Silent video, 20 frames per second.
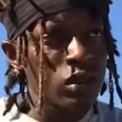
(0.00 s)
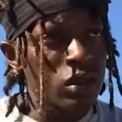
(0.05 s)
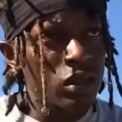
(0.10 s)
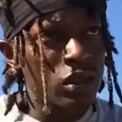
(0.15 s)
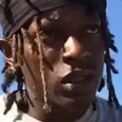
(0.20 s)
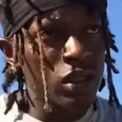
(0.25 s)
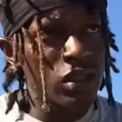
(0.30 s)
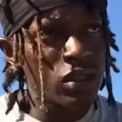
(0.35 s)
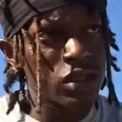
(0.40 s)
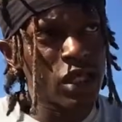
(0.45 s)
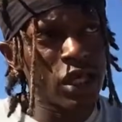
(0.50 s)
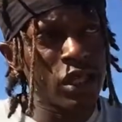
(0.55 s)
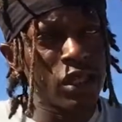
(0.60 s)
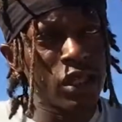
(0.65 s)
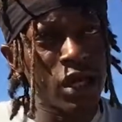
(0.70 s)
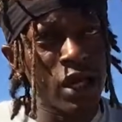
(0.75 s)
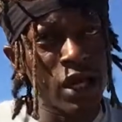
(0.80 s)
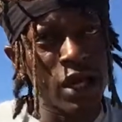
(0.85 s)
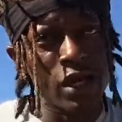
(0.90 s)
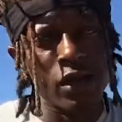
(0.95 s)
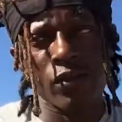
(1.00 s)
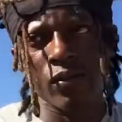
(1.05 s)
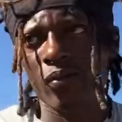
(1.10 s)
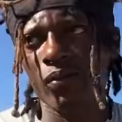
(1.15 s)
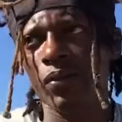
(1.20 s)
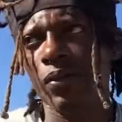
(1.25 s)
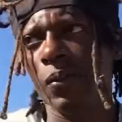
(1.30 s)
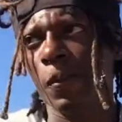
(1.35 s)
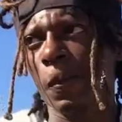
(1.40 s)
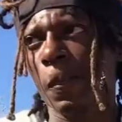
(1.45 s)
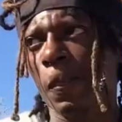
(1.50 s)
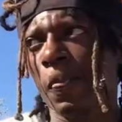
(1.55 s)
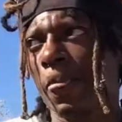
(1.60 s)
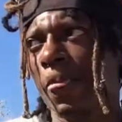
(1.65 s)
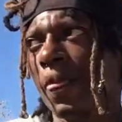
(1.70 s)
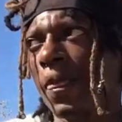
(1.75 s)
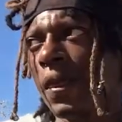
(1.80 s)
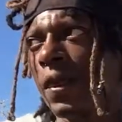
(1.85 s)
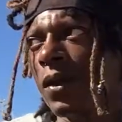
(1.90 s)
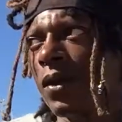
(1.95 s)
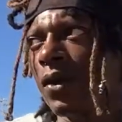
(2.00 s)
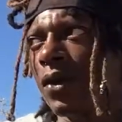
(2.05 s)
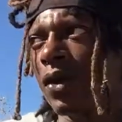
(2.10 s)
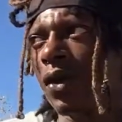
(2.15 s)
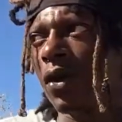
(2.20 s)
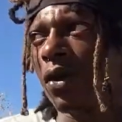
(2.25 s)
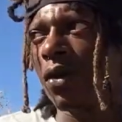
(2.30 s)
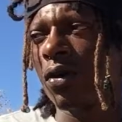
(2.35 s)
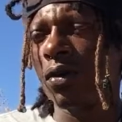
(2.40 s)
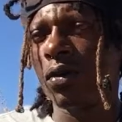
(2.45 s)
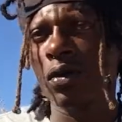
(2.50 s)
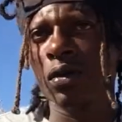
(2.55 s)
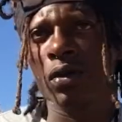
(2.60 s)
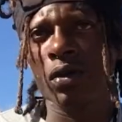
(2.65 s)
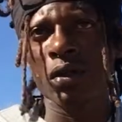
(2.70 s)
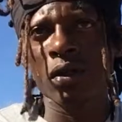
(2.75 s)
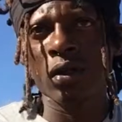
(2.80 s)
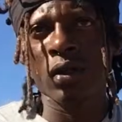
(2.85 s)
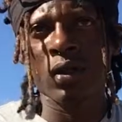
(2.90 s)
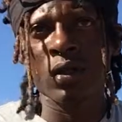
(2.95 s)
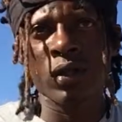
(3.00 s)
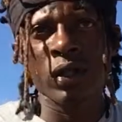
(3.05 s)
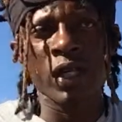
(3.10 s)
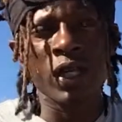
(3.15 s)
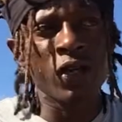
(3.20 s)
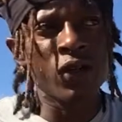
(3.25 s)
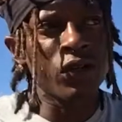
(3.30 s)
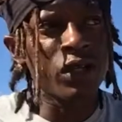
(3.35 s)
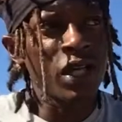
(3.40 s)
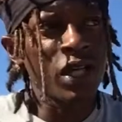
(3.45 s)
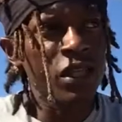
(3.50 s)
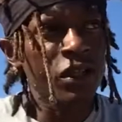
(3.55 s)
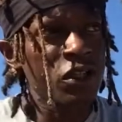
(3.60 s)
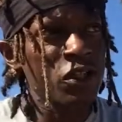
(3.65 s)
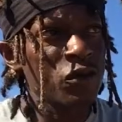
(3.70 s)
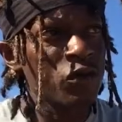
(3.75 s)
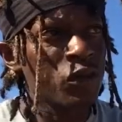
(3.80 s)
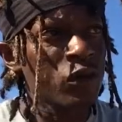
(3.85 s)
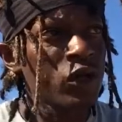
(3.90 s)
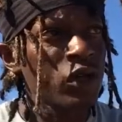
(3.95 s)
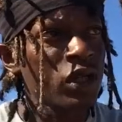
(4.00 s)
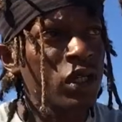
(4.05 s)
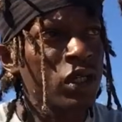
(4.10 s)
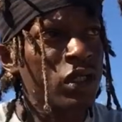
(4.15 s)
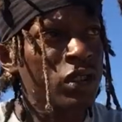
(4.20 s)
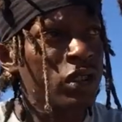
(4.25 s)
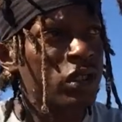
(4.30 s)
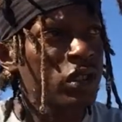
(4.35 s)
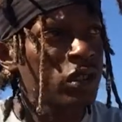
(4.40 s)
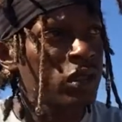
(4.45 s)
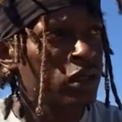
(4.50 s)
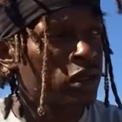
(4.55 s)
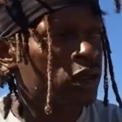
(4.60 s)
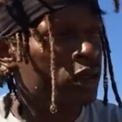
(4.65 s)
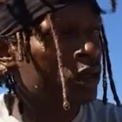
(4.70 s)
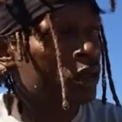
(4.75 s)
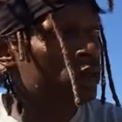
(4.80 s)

things like that, you know, near-death experiences, and